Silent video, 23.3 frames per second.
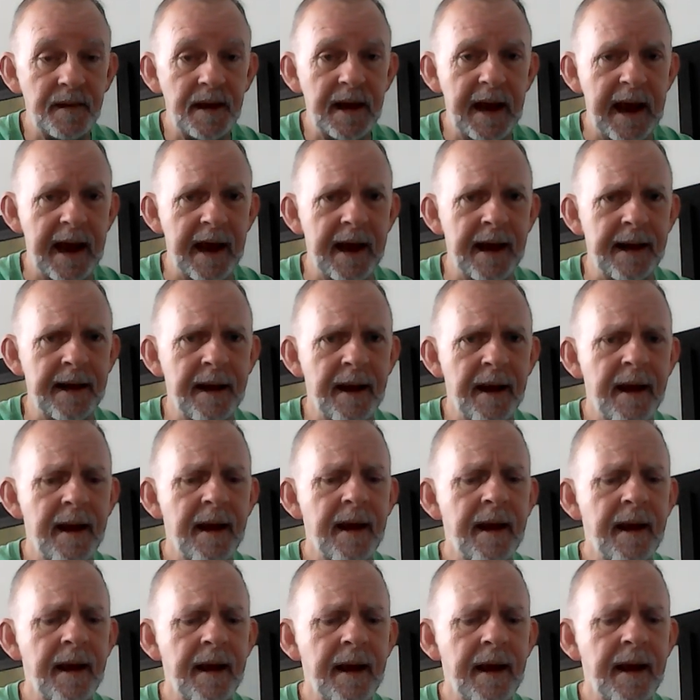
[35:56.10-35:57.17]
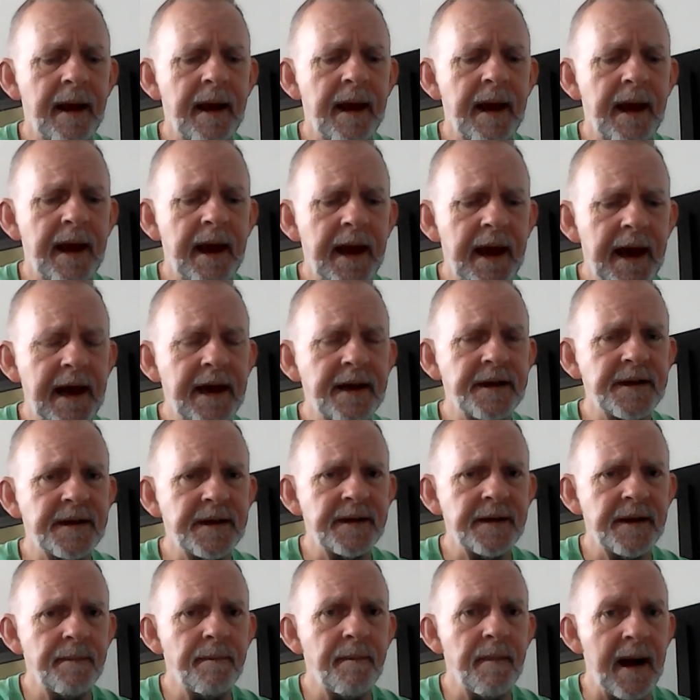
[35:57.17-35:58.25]
And he
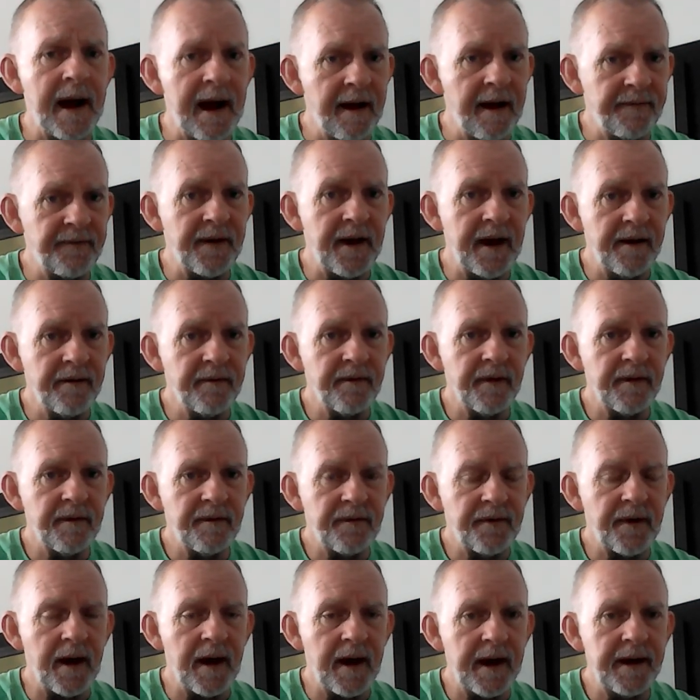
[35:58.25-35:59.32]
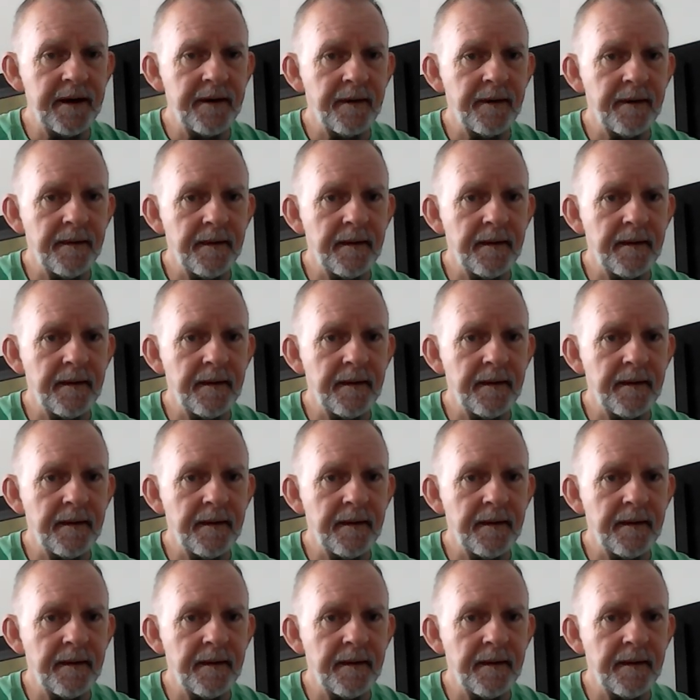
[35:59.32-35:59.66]
is my favorite fighter.